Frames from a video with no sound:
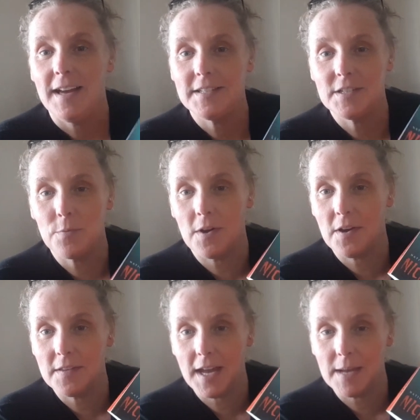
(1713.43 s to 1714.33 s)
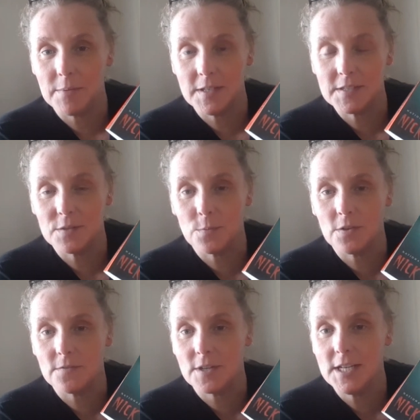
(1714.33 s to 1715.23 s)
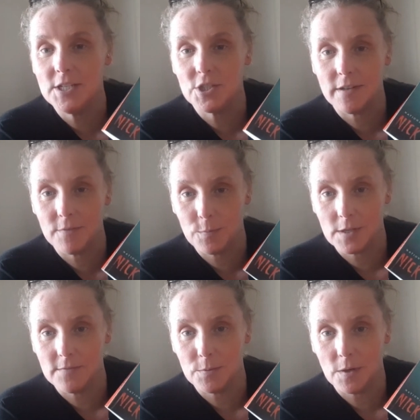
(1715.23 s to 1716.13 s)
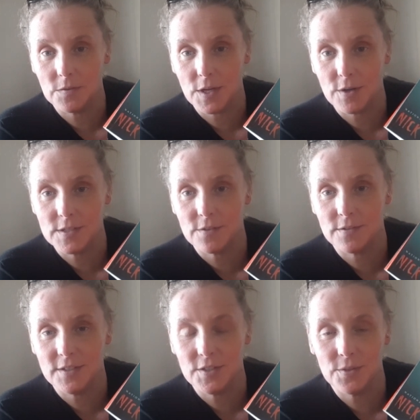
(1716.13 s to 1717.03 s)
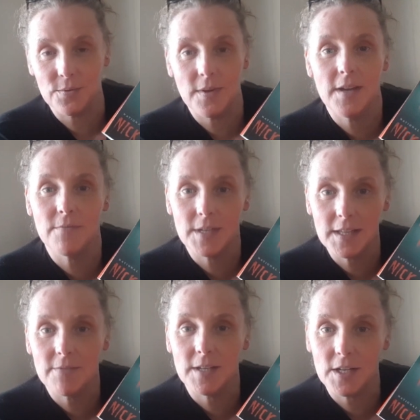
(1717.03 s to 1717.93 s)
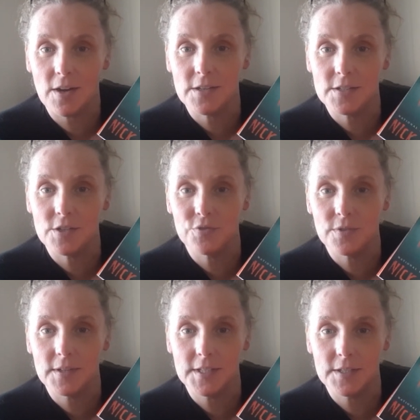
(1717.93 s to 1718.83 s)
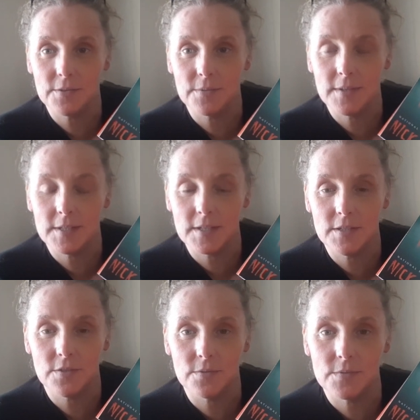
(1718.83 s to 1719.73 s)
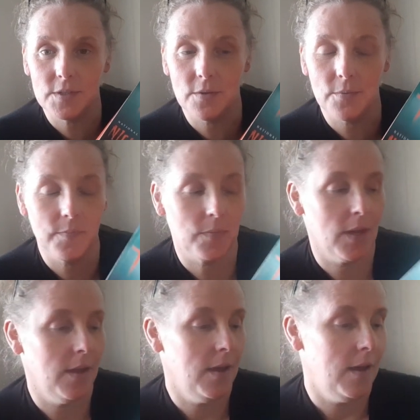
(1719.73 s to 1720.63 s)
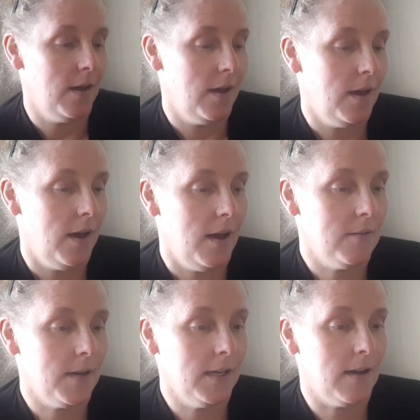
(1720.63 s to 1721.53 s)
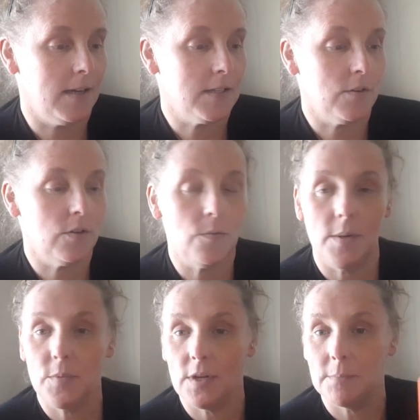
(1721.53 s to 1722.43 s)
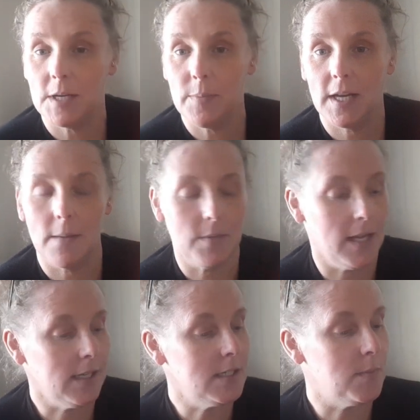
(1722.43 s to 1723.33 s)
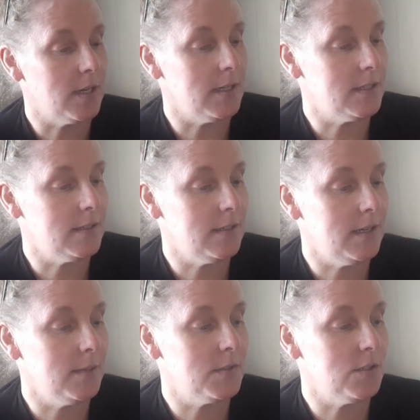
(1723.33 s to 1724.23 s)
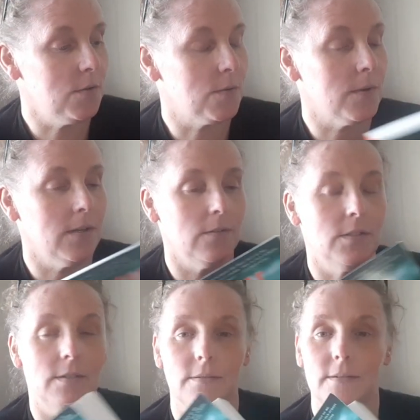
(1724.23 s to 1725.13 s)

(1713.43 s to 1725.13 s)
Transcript: I still want all the happiness in the world for each and every one of you out there. I certainly do. I really, really honest and truly do. Yes, I do. So, all right, guys, I don't know what book I'm going to pick up next, but I am so thrilled